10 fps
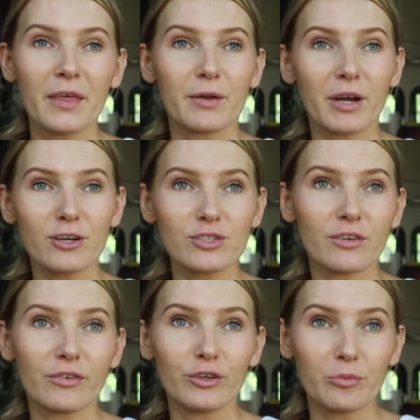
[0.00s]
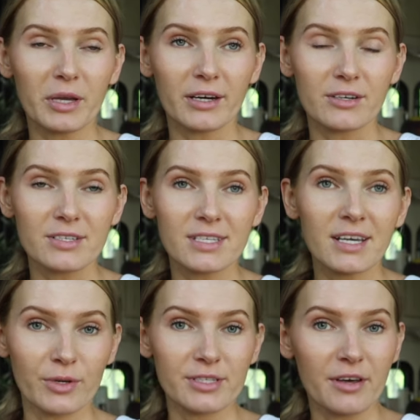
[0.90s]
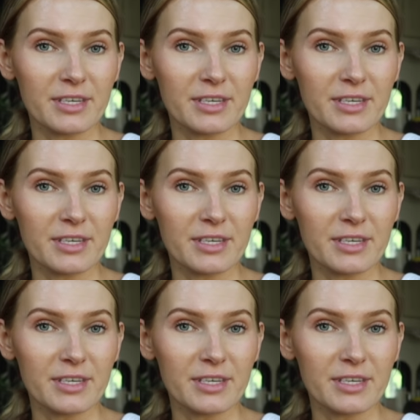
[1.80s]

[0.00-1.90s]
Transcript: There were actually a few pairs. So I saw